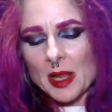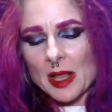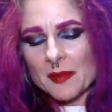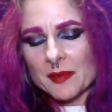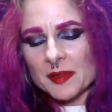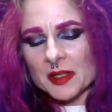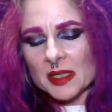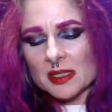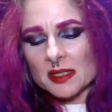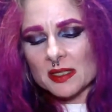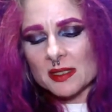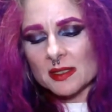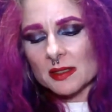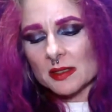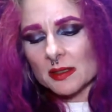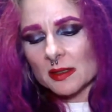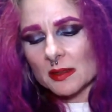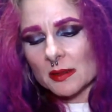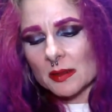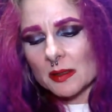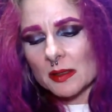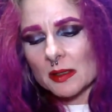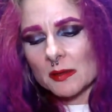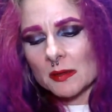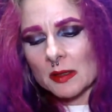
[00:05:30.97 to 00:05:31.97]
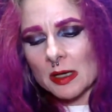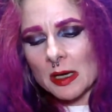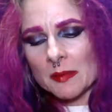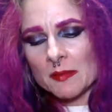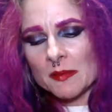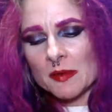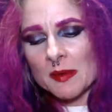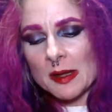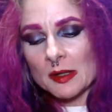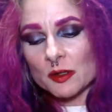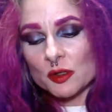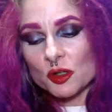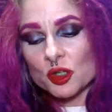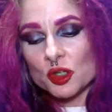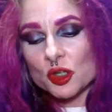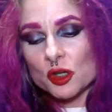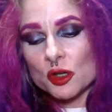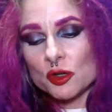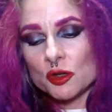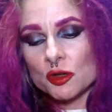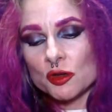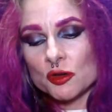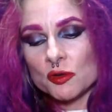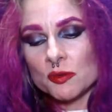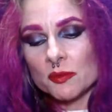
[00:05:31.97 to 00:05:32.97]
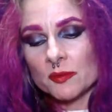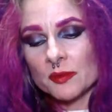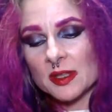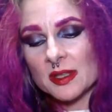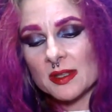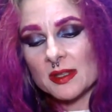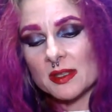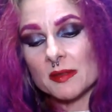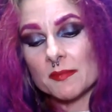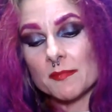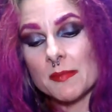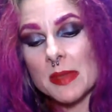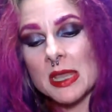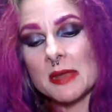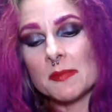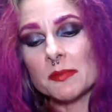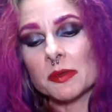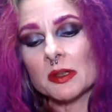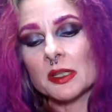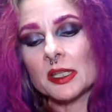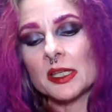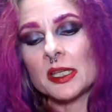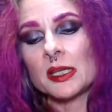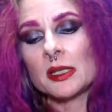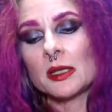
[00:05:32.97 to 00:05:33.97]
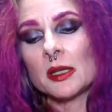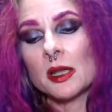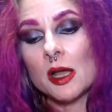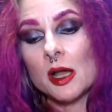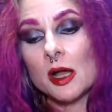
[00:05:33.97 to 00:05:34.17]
This that I'm about to show you, this is Maybelline